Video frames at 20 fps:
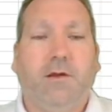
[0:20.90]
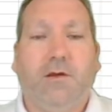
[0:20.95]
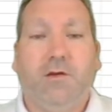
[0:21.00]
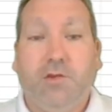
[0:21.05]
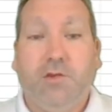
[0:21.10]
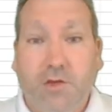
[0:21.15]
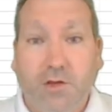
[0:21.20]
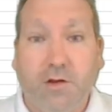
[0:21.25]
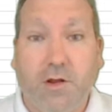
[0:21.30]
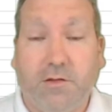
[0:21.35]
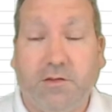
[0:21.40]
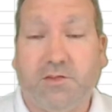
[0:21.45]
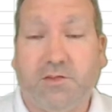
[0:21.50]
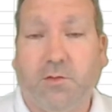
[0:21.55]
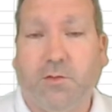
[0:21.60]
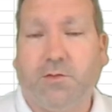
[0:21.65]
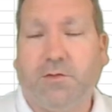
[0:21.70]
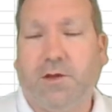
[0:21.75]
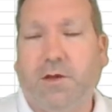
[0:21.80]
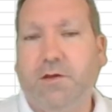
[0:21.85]
You know the sort
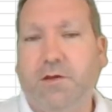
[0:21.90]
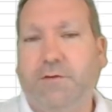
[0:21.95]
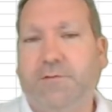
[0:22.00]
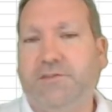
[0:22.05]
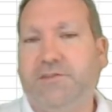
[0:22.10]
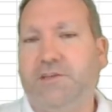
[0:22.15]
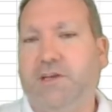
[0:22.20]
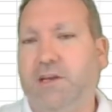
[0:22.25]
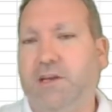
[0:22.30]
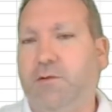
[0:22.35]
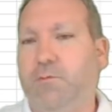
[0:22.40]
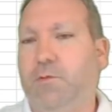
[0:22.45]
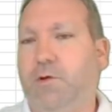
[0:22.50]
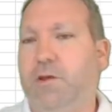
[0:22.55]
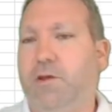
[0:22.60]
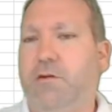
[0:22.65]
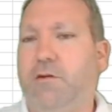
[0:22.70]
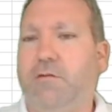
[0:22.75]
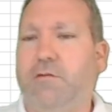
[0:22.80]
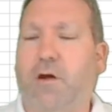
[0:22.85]
of thing, you've seen it when
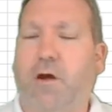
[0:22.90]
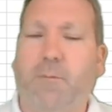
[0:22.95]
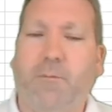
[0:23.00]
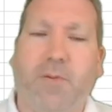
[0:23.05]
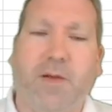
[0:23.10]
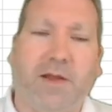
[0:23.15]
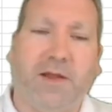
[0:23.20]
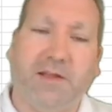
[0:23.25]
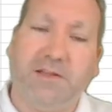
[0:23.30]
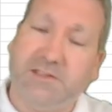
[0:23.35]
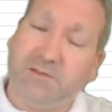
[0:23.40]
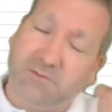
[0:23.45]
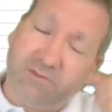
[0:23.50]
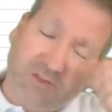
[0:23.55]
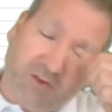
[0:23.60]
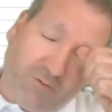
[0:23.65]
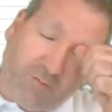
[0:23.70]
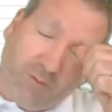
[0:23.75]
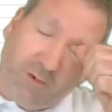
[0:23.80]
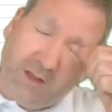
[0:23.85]
you're unpacking some
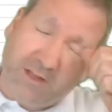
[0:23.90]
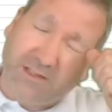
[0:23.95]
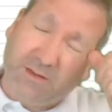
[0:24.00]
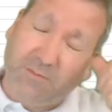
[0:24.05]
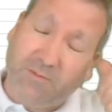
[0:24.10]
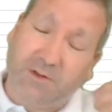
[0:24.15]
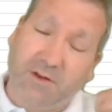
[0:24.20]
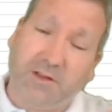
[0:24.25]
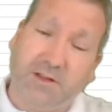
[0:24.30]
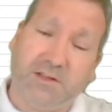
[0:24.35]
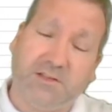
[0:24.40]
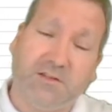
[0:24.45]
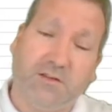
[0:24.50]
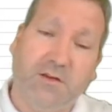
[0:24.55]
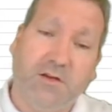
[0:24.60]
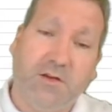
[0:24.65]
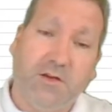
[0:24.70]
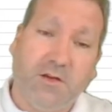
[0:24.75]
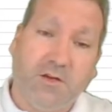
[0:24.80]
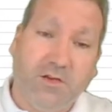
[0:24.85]
software, something like this.
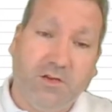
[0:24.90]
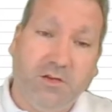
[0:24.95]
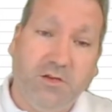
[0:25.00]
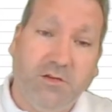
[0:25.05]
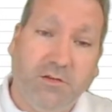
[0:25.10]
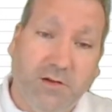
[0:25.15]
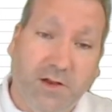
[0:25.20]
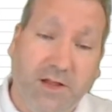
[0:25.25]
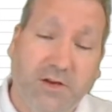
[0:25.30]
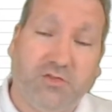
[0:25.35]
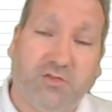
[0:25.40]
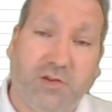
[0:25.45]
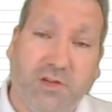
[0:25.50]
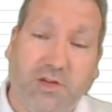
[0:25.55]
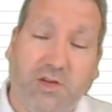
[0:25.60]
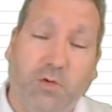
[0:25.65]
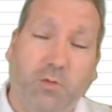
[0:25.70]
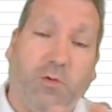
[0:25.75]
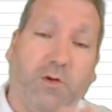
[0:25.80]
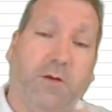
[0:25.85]

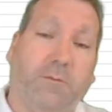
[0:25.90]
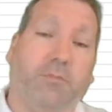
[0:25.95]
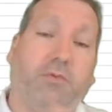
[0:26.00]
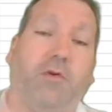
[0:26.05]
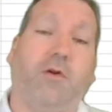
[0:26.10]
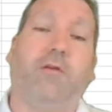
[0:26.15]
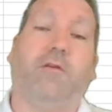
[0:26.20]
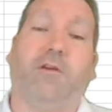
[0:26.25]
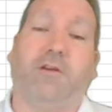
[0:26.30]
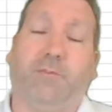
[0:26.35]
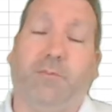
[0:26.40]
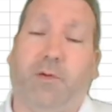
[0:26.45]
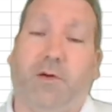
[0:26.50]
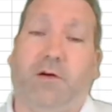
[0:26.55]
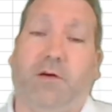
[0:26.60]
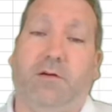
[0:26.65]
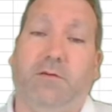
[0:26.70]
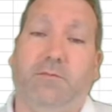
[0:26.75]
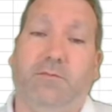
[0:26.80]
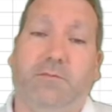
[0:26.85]
You want a progress
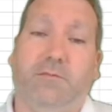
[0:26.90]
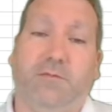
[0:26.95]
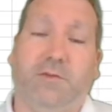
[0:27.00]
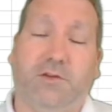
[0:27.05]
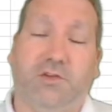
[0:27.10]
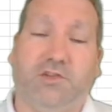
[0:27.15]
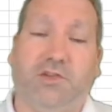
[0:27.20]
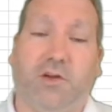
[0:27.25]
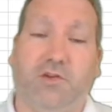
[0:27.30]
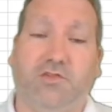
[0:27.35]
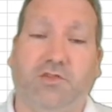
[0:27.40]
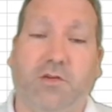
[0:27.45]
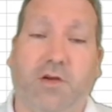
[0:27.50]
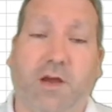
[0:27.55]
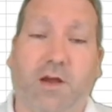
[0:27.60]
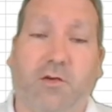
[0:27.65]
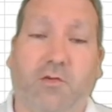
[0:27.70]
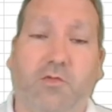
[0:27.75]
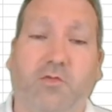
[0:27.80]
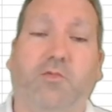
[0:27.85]
bar that shows you
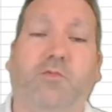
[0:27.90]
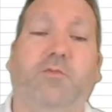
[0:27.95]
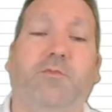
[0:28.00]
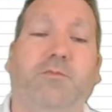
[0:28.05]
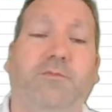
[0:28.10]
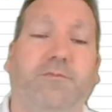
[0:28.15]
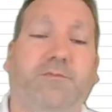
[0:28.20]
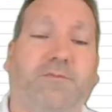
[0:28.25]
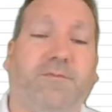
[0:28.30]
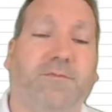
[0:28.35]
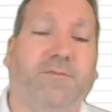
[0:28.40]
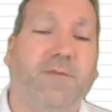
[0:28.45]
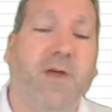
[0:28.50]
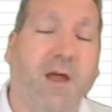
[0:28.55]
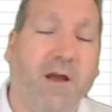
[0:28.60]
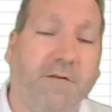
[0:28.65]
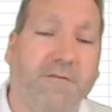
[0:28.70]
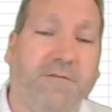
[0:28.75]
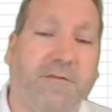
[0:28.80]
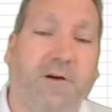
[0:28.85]

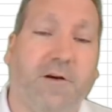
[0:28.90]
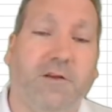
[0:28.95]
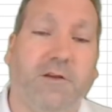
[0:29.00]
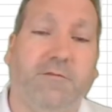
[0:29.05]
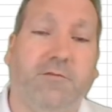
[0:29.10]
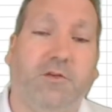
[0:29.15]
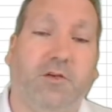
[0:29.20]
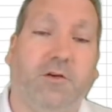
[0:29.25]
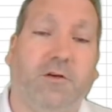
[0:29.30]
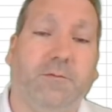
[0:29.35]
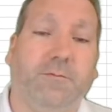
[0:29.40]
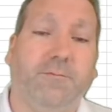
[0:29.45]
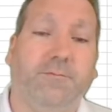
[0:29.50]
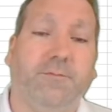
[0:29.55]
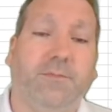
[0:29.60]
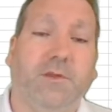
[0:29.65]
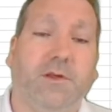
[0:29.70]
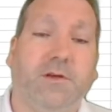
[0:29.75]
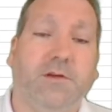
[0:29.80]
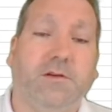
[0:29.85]
how far you've got.
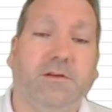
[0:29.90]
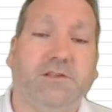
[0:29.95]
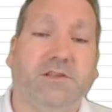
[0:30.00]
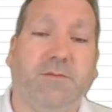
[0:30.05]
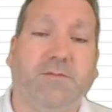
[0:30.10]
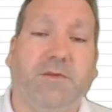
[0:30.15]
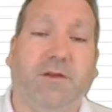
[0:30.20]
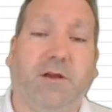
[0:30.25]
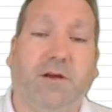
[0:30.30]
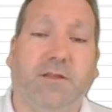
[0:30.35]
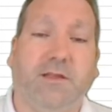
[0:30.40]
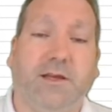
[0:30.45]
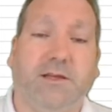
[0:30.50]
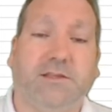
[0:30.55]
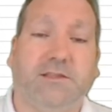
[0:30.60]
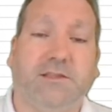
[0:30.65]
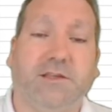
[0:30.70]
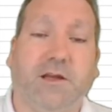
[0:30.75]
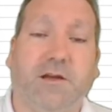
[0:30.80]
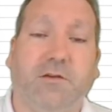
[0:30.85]
Something like this.
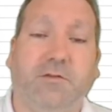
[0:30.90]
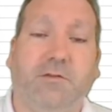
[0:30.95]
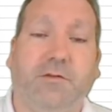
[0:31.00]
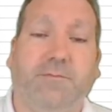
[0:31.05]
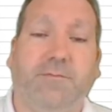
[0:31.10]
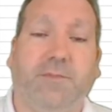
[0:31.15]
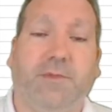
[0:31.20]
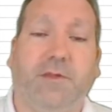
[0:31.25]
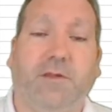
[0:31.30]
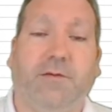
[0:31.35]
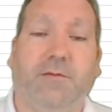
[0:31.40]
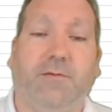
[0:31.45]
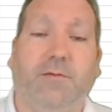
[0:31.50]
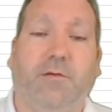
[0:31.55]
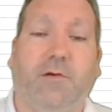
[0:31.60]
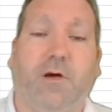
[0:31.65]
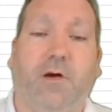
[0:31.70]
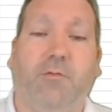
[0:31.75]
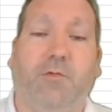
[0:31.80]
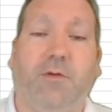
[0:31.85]
So
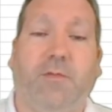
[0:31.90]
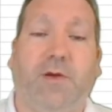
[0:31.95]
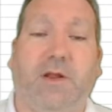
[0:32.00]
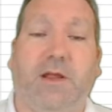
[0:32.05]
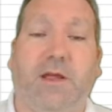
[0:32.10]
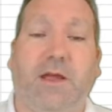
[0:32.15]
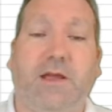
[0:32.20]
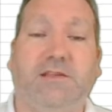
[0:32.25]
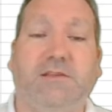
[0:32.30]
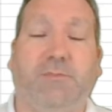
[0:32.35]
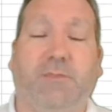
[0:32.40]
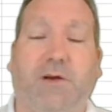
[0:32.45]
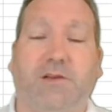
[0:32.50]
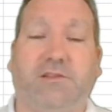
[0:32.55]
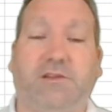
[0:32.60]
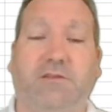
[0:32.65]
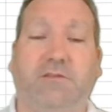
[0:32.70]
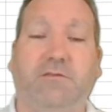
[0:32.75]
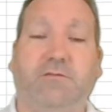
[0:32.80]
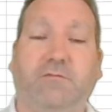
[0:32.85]
I want to be able to hit a
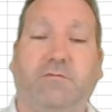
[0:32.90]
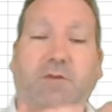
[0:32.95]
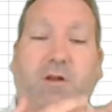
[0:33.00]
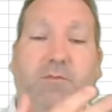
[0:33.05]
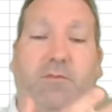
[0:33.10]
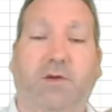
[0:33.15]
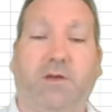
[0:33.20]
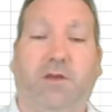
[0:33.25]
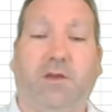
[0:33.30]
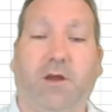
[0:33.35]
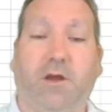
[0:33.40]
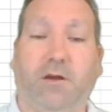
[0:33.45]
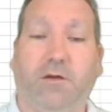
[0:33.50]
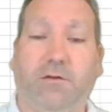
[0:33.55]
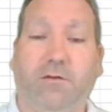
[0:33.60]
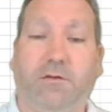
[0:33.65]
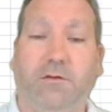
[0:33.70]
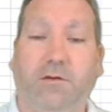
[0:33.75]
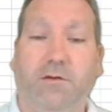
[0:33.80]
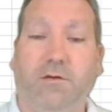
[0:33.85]
button, run my
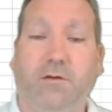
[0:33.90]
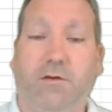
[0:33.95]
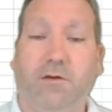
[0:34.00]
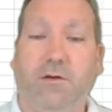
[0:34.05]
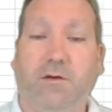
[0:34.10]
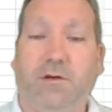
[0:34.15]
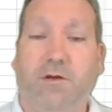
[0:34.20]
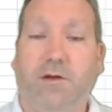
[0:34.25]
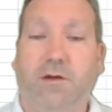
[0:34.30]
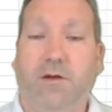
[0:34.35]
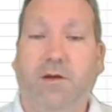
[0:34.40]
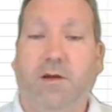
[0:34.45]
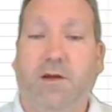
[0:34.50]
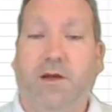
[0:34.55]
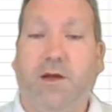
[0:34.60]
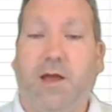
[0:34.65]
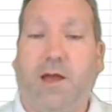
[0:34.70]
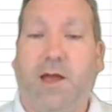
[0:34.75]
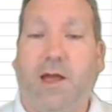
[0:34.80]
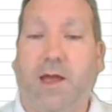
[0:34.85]
code,
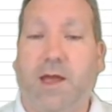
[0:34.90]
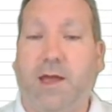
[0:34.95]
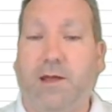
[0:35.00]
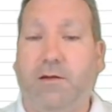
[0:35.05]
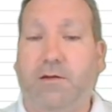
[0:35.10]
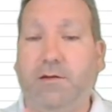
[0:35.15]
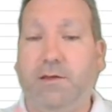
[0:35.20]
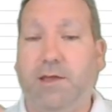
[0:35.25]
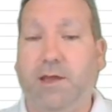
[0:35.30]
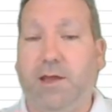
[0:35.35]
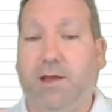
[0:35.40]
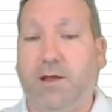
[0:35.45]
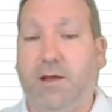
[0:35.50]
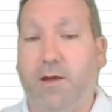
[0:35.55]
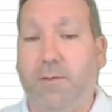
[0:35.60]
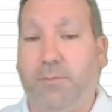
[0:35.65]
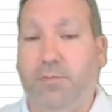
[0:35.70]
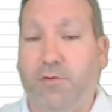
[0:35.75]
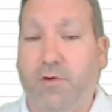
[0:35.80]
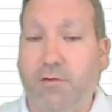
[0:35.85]
and I get
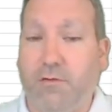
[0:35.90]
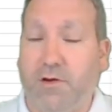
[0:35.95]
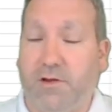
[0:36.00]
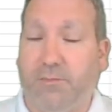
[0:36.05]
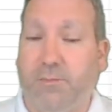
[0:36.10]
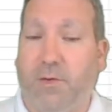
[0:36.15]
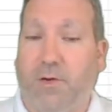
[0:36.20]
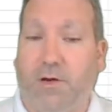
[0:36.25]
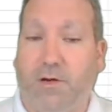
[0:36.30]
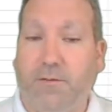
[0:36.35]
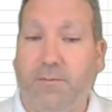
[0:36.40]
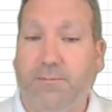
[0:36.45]
a progress bar.